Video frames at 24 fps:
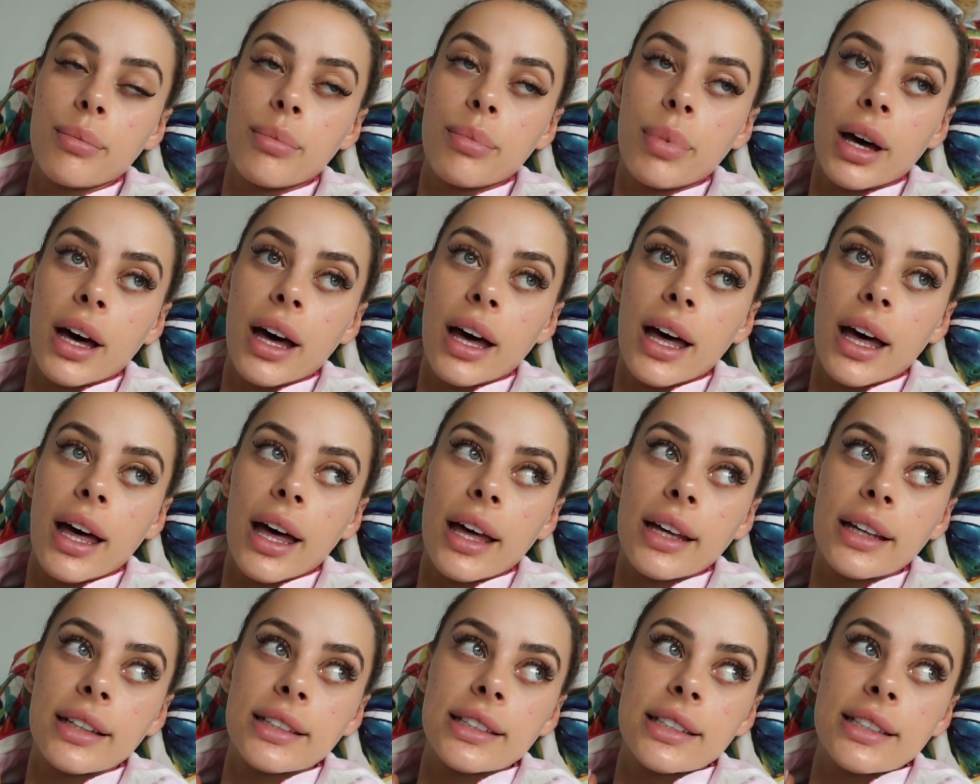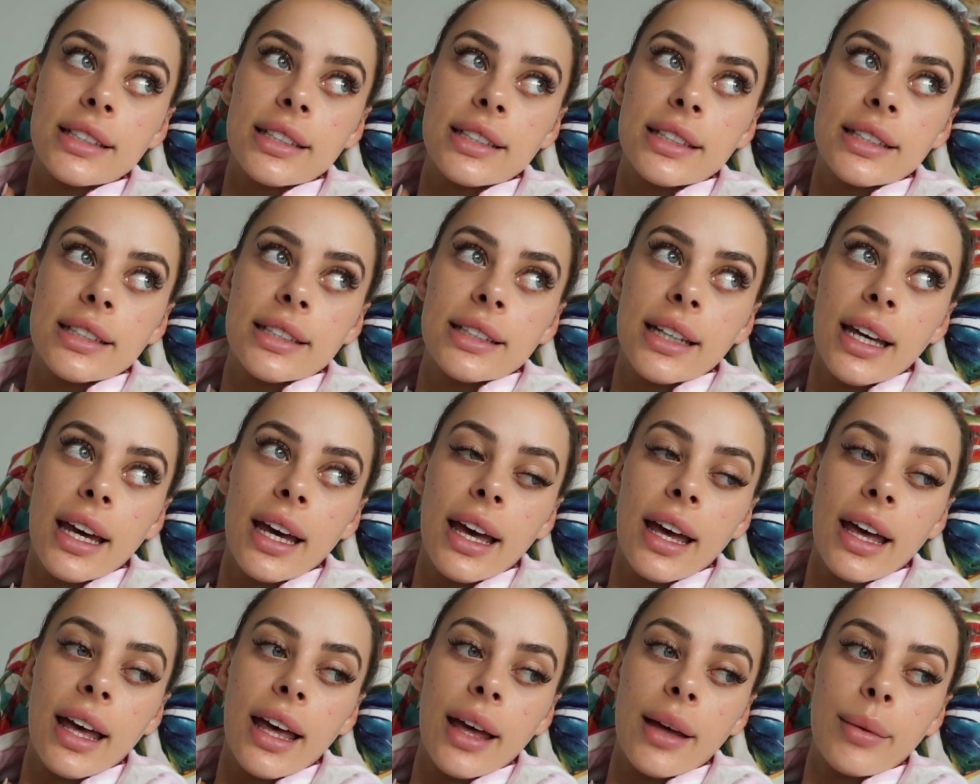But
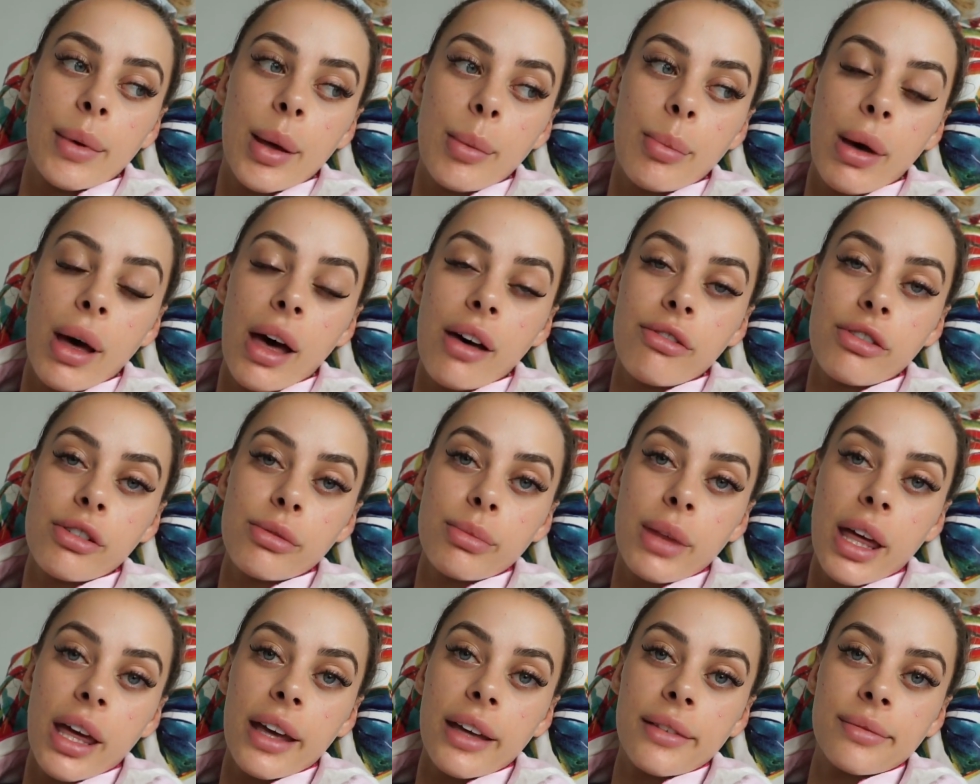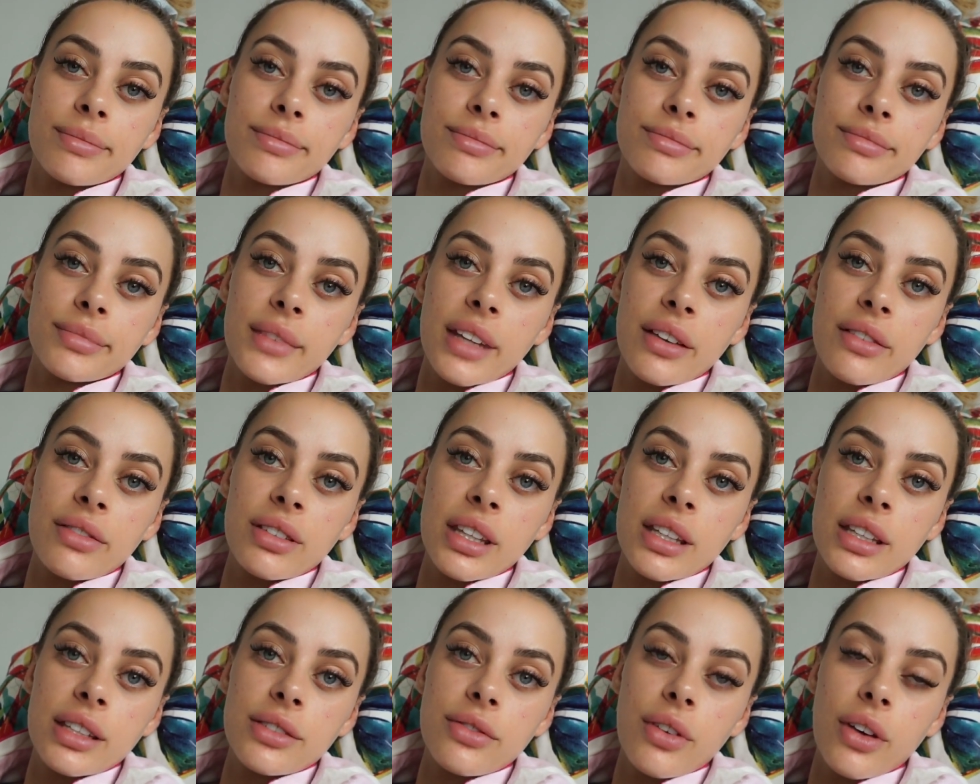apart from that,
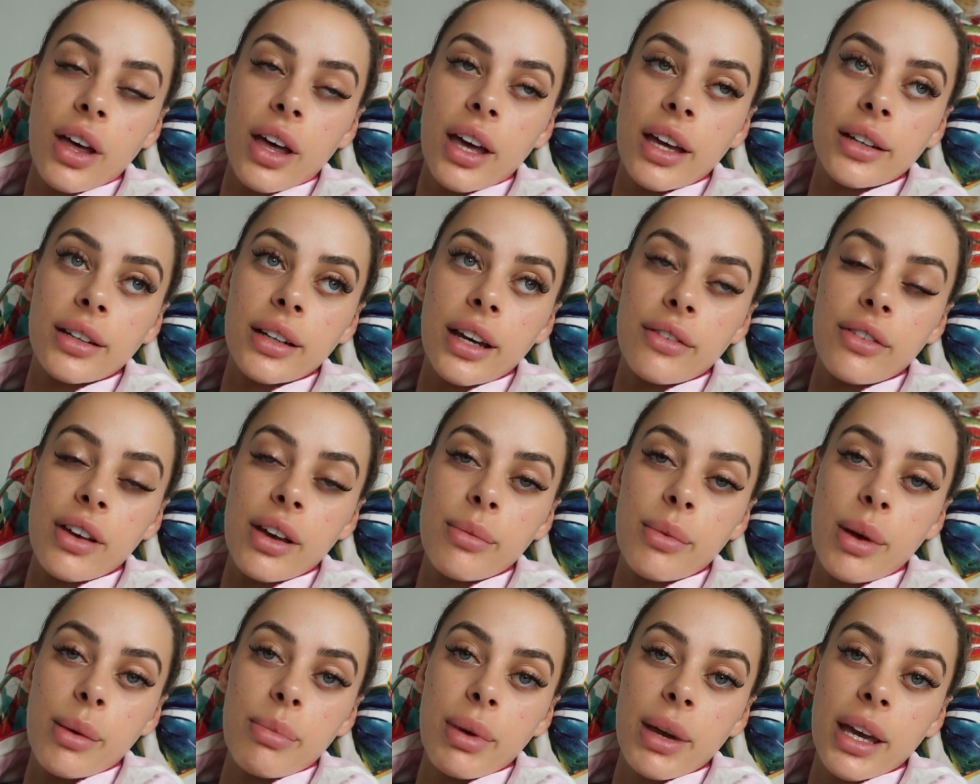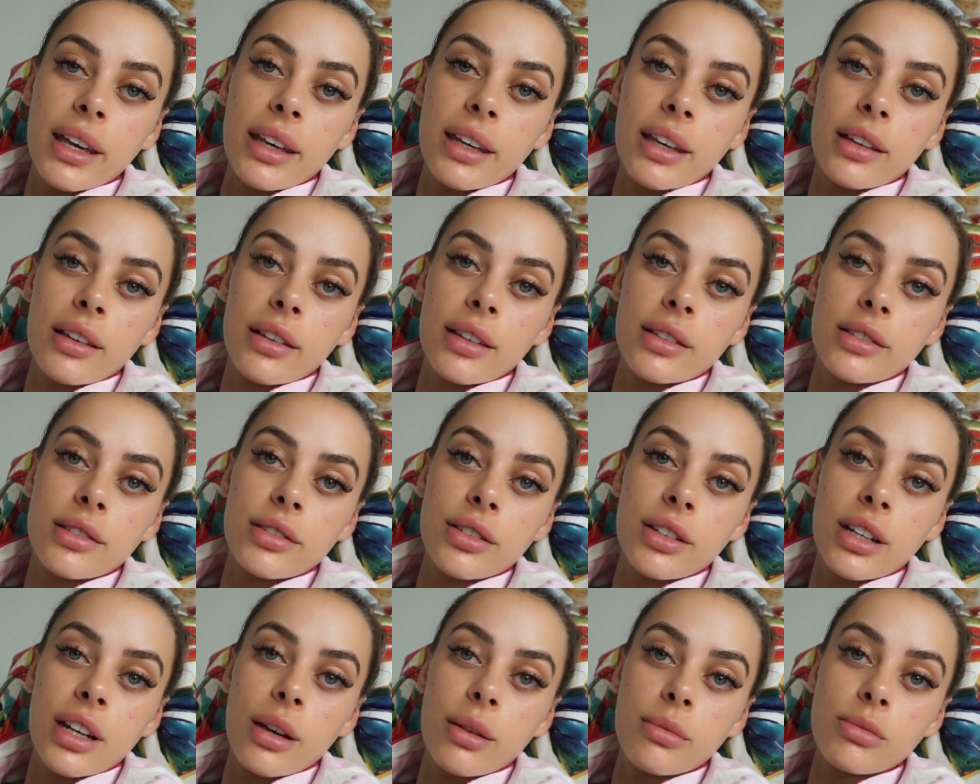everything's fine. I've had my painkillers,
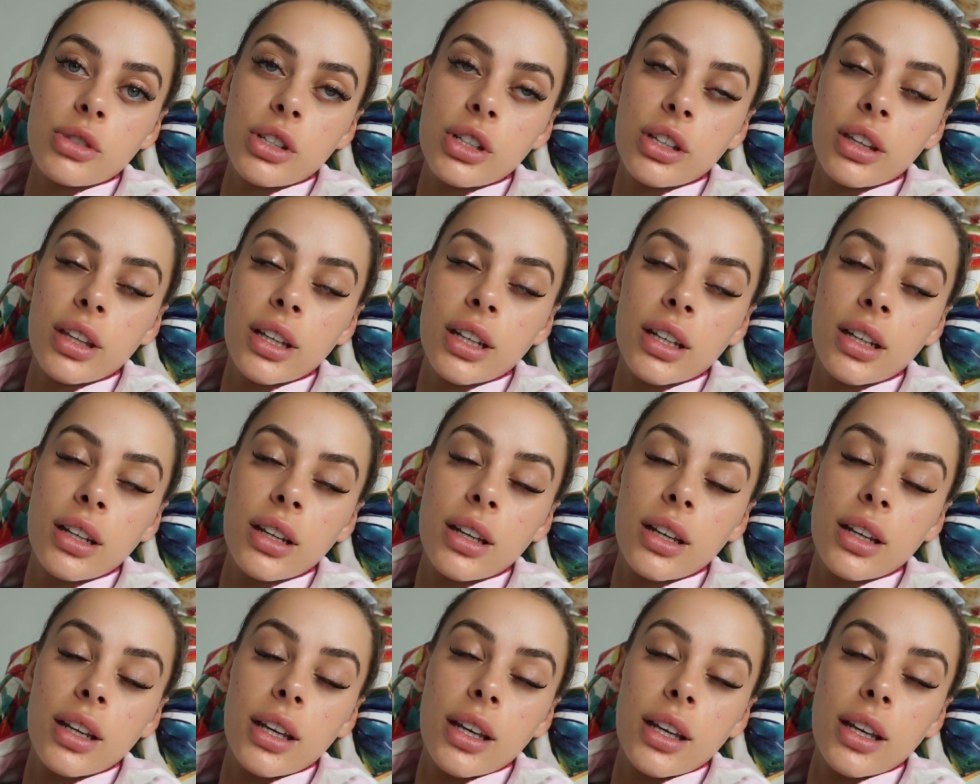so now I'm chilling.